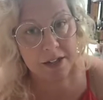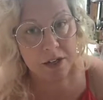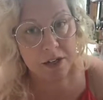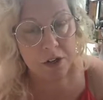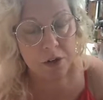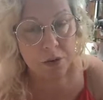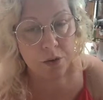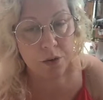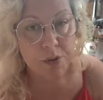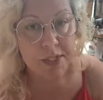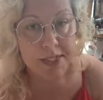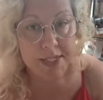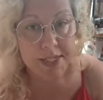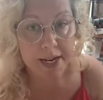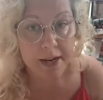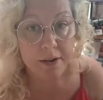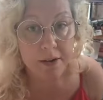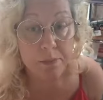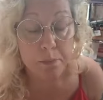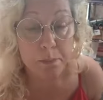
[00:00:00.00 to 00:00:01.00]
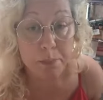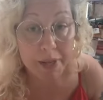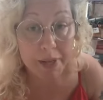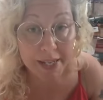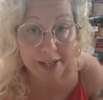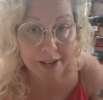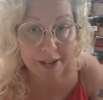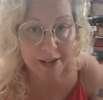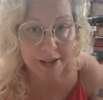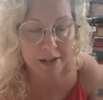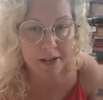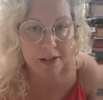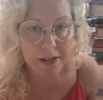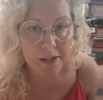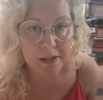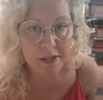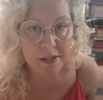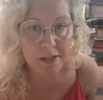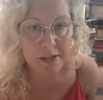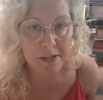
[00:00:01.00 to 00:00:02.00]
a new state of
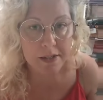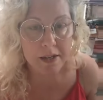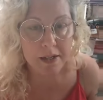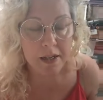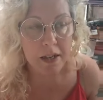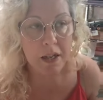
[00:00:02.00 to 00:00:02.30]
beingness.